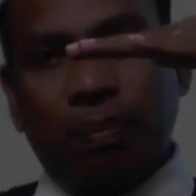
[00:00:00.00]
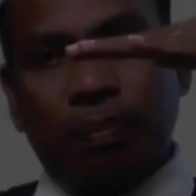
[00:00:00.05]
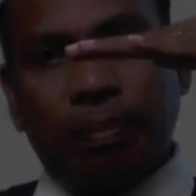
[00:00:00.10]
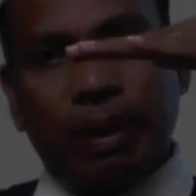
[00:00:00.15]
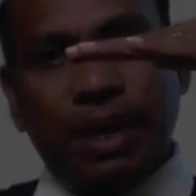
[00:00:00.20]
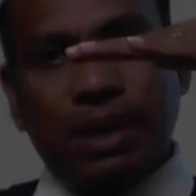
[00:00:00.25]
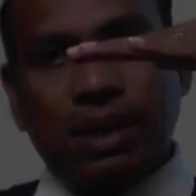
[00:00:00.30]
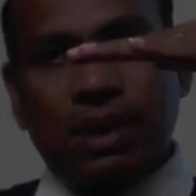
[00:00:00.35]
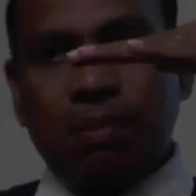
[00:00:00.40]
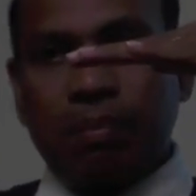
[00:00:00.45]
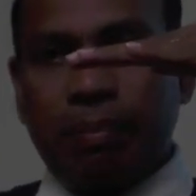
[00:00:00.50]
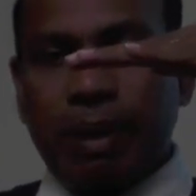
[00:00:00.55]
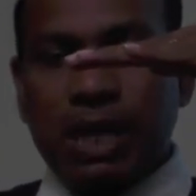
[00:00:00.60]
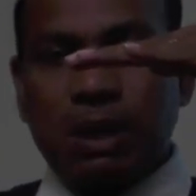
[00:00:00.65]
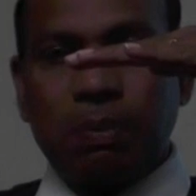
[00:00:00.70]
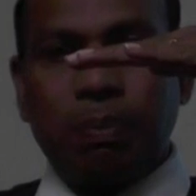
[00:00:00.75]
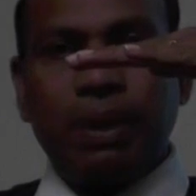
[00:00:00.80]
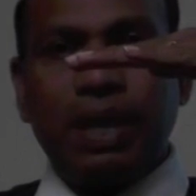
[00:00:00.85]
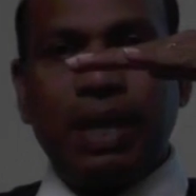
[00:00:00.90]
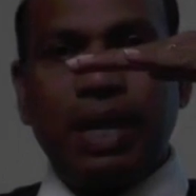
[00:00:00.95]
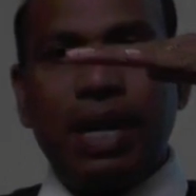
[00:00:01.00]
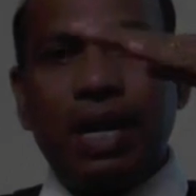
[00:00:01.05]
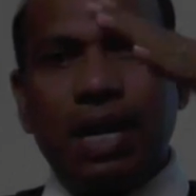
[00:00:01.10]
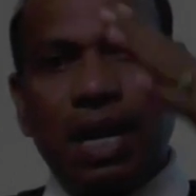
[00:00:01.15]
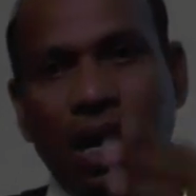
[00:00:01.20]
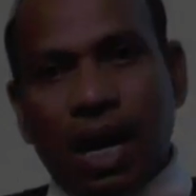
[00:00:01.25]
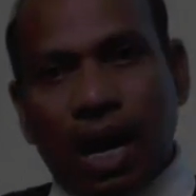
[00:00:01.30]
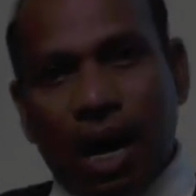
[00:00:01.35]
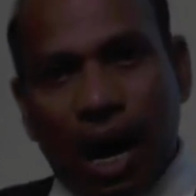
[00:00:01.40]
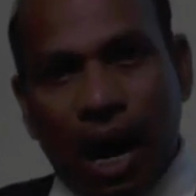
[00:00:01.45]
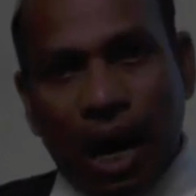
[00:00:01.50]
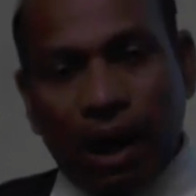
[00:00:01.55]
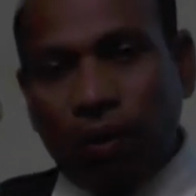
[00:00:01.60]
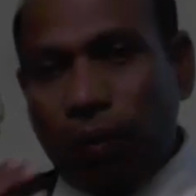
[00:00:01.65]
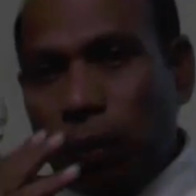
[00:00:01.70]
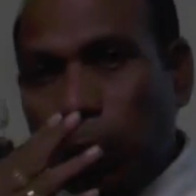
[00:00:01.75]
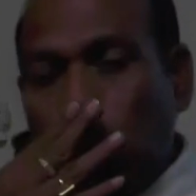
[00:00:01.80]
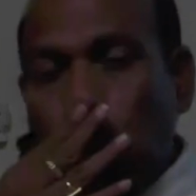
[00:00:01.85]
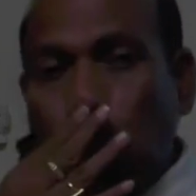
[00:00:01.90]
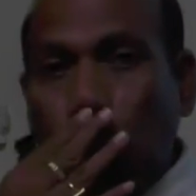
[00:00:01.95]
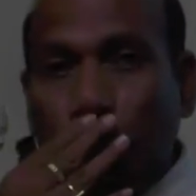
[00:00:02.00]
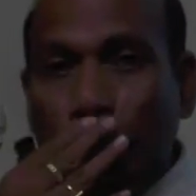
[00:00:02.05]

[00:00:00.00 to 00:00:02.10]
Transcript: base period, and we know